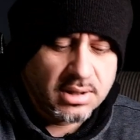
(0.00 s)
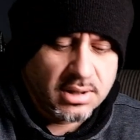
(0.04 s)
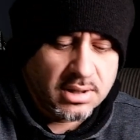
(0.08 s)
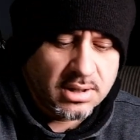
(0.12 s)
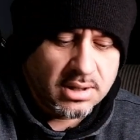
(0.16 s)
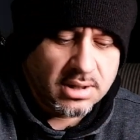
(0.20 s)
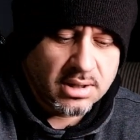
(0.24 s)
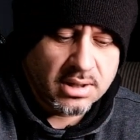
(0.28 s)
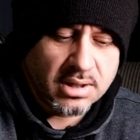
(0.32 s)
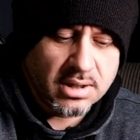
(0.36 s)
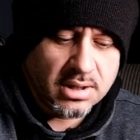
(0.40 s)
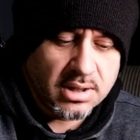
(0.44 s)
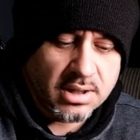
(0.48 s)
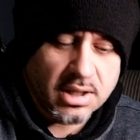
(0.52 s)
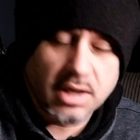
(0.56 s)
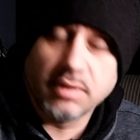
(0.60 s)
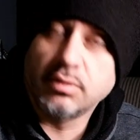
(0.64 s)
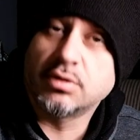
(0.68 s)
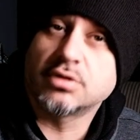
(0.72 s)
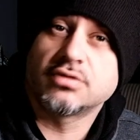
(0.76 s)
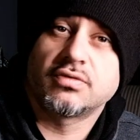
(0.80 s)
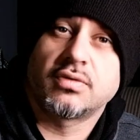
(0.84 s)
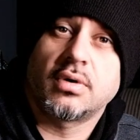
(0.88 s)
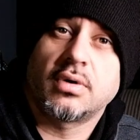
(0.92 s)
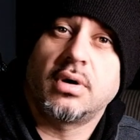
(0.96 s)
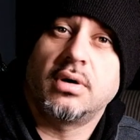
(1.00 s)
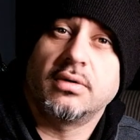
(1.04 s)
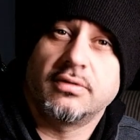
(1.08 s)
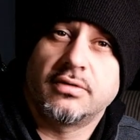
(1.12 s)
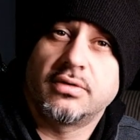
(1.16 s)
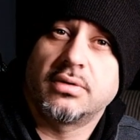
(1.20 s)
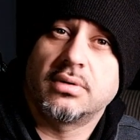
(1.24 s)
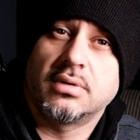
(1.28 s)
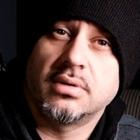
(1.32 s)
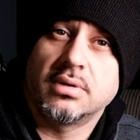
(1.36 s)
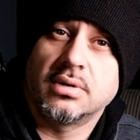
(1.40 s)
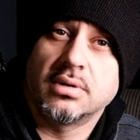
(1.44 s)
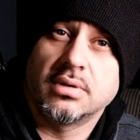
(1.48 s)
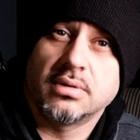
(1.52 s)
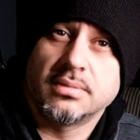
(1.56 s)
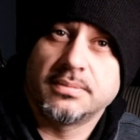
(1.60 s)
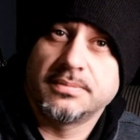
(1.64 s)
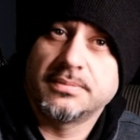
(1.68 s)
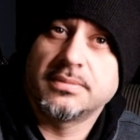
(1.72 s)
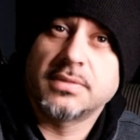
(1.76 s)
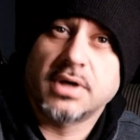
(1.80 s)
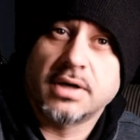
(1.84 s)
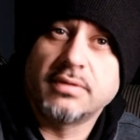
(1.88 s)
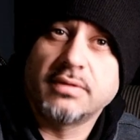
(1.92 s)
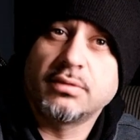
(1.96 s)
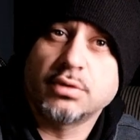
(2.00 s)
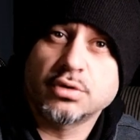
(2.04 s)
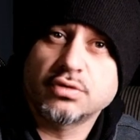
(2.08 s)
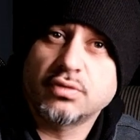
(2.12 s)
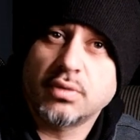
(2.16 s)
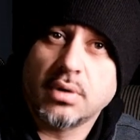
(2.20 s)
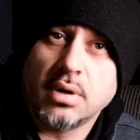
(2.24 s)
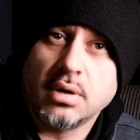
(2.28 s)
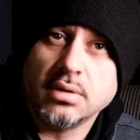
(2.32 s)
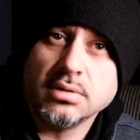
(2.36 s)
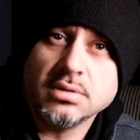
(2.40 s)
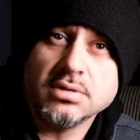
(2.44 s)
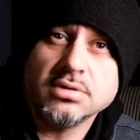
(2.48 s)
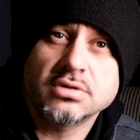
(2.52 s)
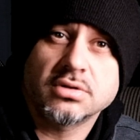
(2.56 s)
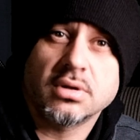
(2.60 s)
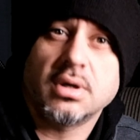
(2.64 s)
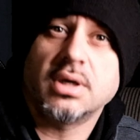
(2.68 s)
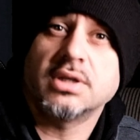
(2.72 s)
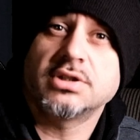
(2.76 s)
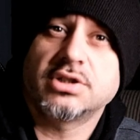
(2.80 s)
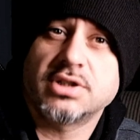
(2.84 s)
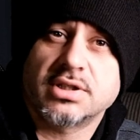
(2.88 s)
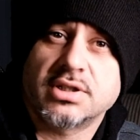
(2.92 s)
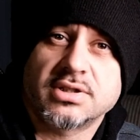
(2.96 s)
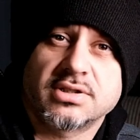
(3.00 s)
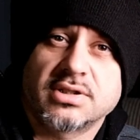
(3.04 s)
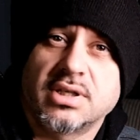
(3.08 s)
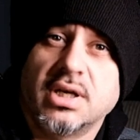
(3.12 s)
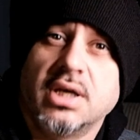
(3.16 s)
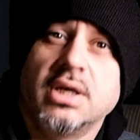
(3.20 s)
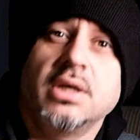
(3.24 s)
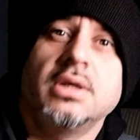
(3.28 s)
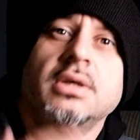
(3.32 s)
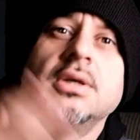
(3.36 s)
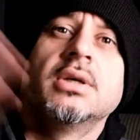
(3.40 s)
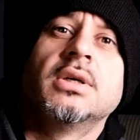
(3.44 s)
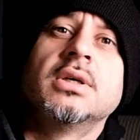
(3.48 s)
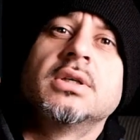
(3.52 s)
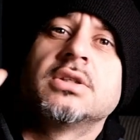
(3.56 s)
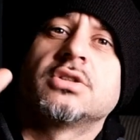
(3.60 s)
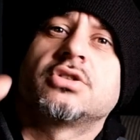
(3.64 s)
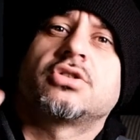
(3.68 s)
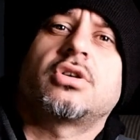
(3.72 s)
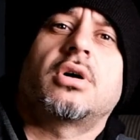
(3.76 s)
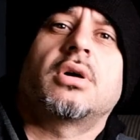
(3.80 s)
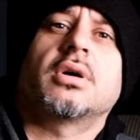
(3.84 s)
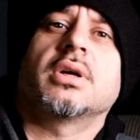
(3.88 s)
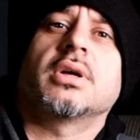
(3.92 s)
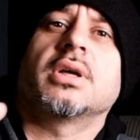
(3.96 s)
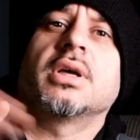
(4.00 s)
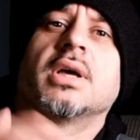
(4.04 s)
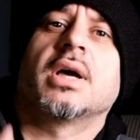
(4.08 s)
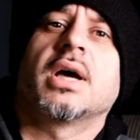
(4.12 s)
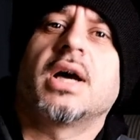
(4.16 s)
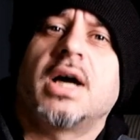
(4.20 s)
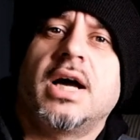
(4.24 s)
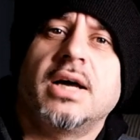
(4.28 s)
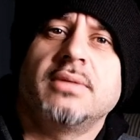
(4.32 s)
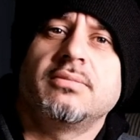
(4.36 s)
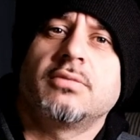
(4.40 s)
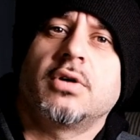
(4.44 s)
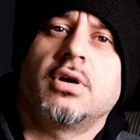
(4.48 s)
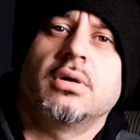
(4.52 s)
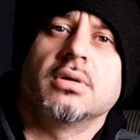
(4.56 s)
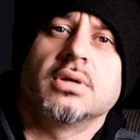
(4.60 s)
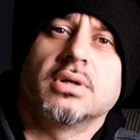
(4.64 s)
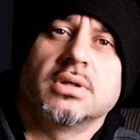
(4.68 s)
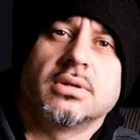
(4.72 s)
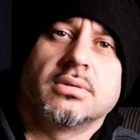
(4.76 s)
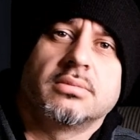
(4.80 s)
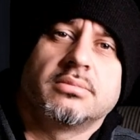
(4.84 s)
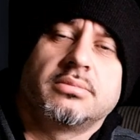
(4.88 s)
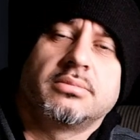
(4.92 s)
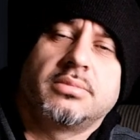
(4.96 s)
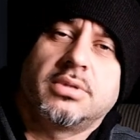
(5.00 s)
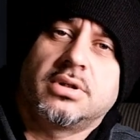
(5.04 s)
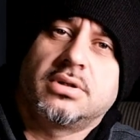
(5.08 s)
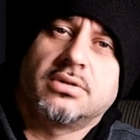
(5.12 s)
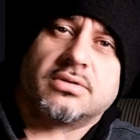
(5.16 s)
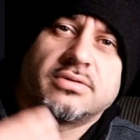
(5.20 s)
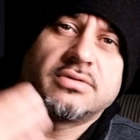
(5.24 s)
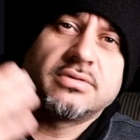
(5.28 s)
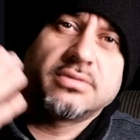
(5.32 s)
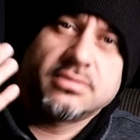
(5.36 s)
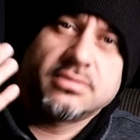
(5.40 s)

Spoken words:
I was wrong, so I just say sorry, I'm wrong, because